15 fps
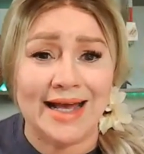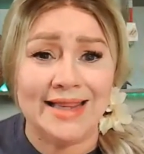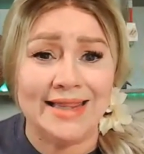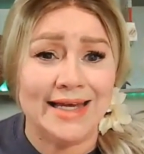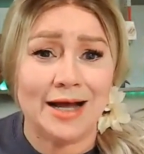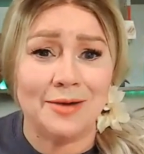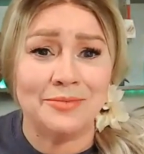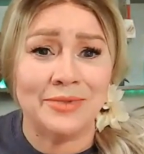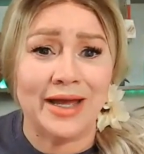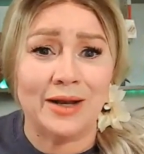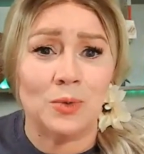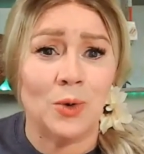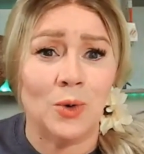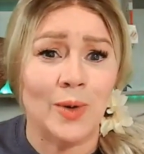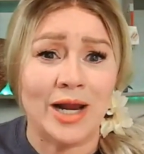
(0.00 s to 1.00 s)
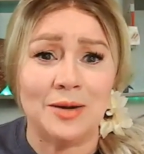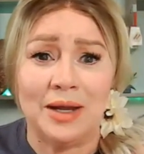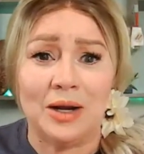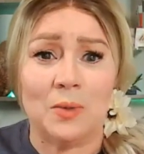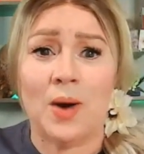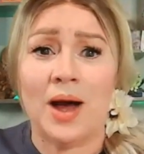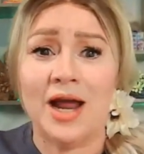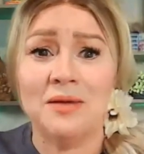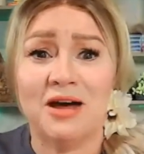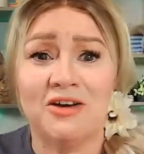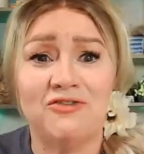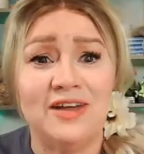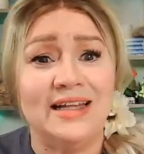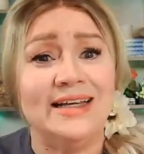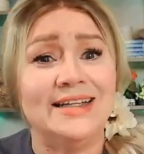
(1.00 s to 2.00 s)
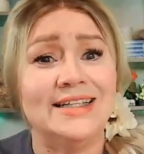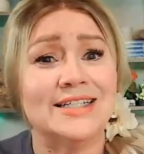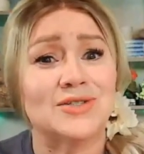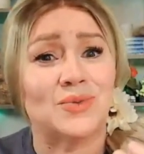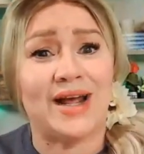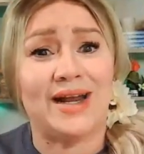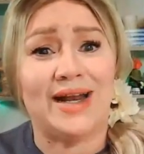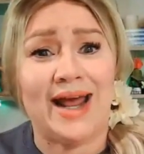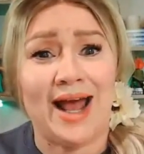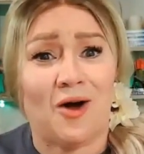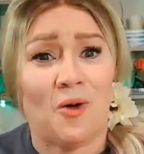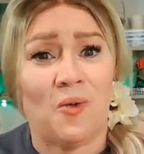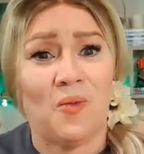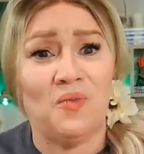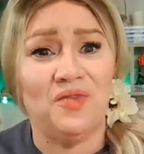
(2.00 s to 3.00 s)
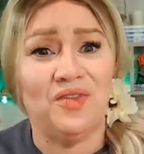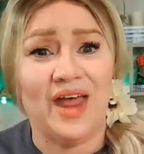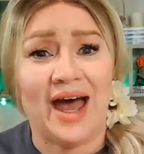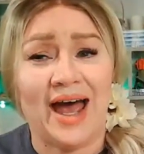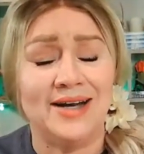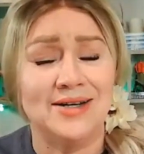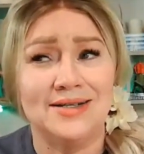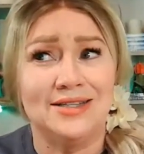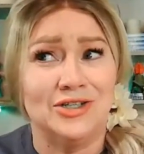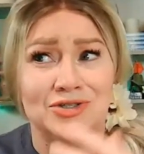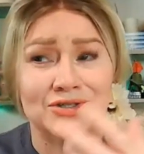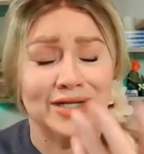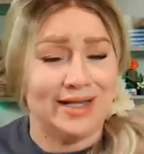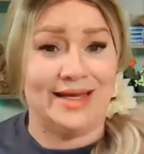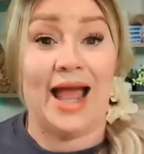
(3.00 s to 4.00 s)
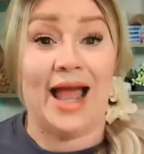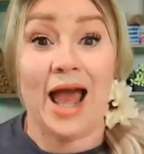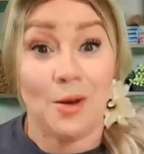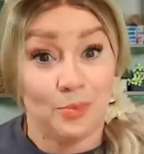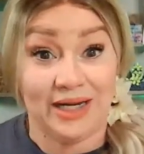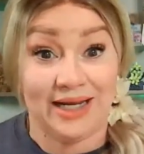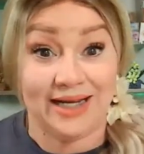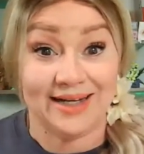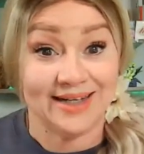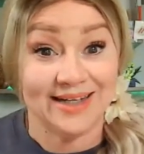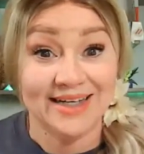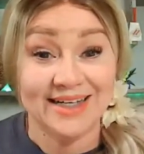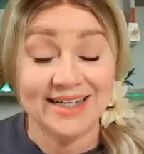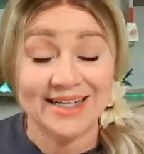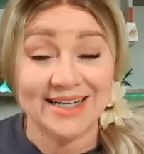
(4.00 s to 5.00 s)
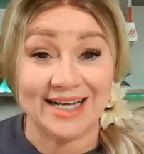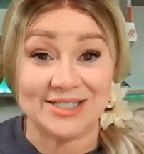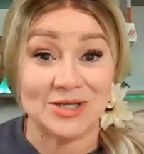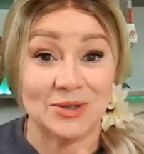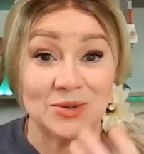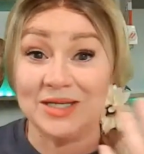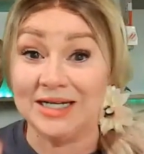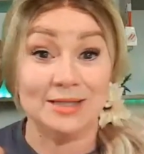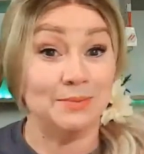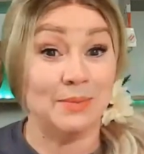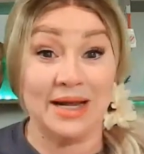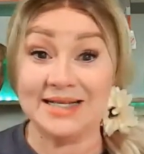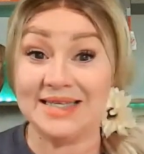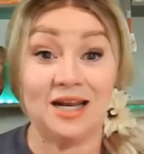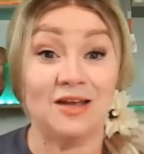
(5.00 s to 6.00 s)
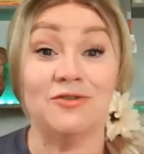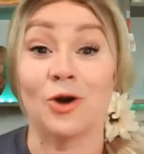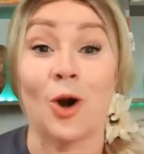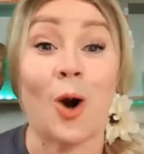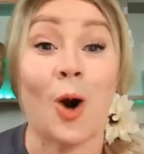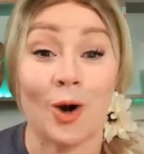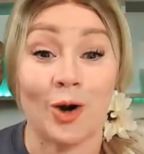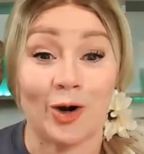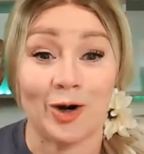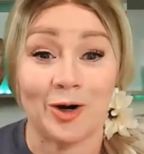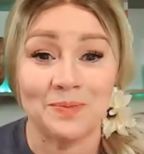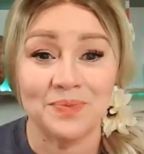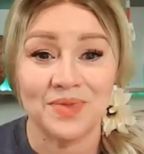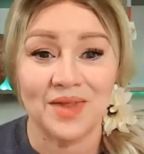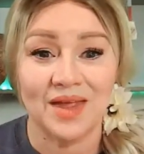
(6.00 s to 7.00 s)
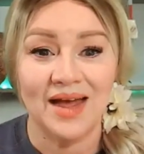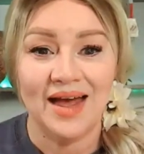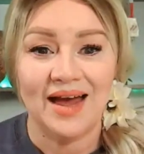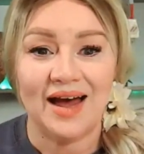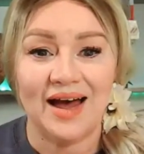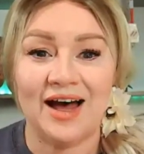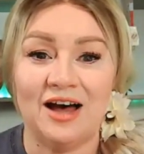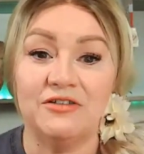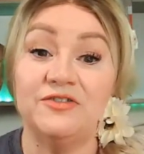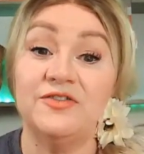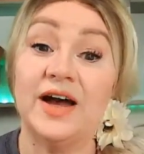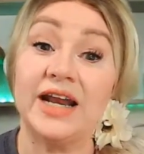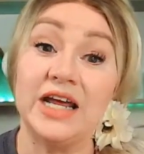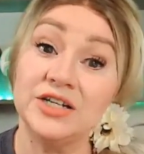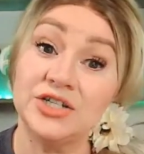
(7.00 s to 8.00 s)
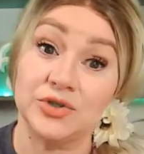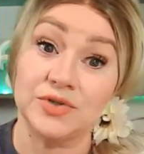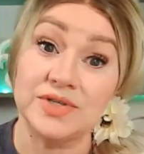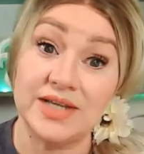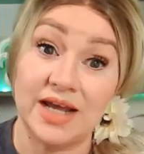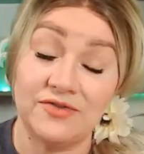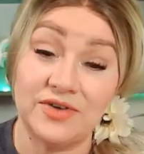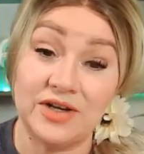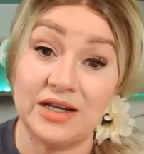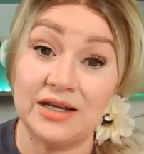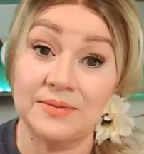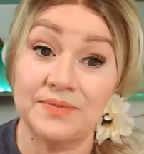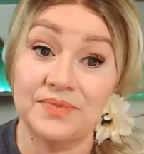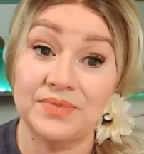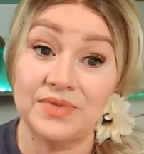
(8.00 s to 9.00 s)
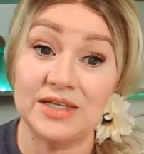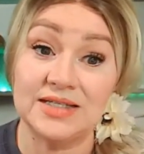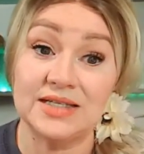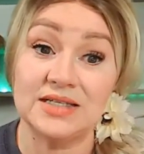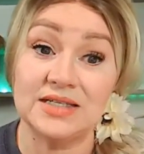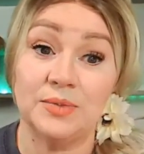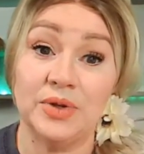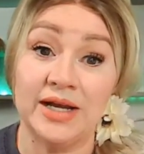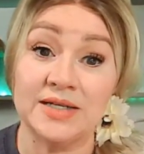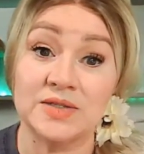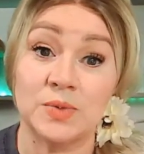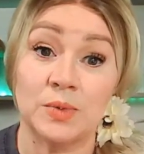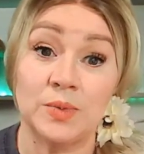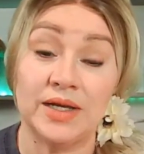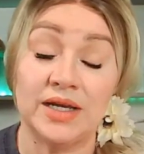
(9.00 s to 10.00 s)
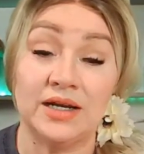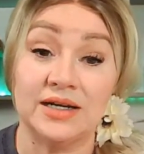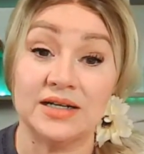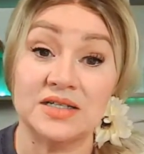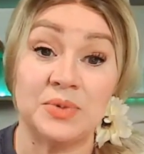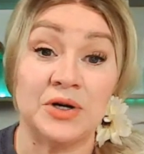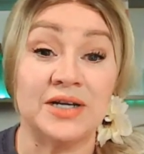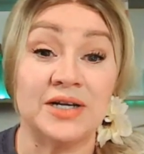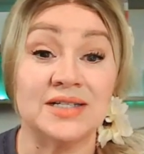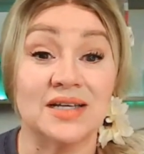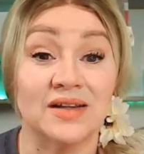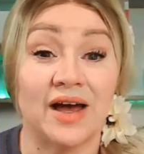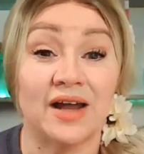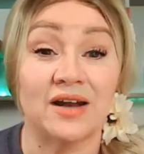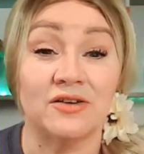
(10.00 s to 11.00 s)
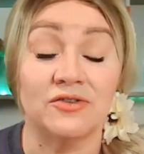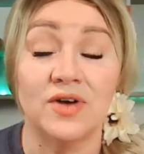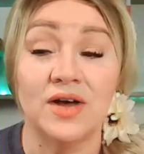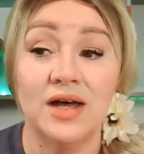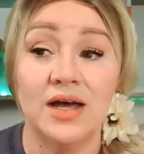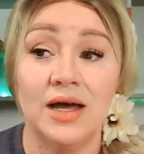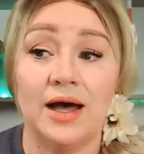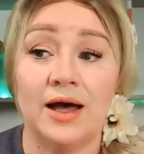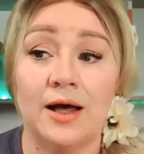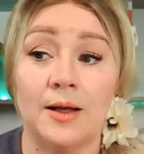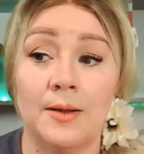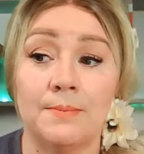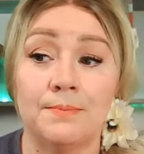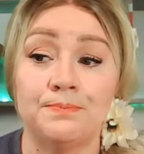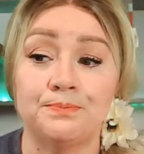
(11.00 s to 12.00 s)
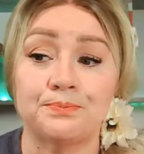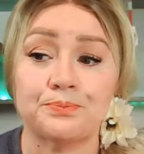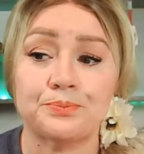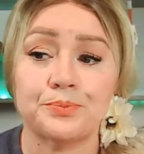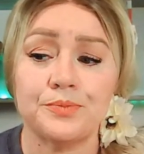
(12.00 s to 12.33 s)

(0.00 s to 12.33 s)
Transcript: And then I'm like, well, wait a minute, why am I feeling this right now? There's nothing happening. And so then it makes it even harder. Financial safety. This is a place where we can experience a lot of um,